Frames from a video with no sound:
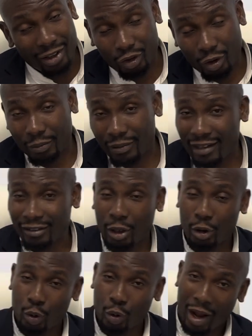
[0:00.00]
some rights that
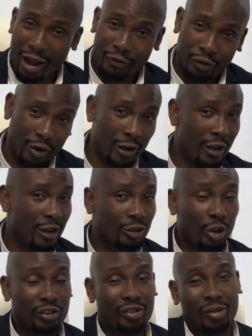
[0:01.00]
you have.
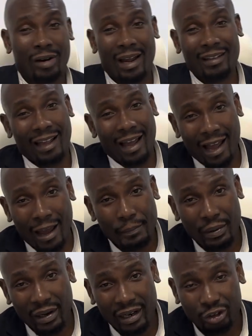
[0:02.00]
Those rights are
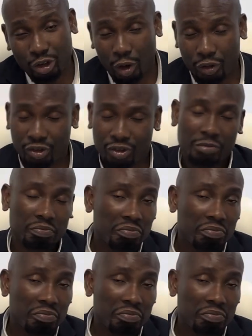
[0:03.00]
aberrations.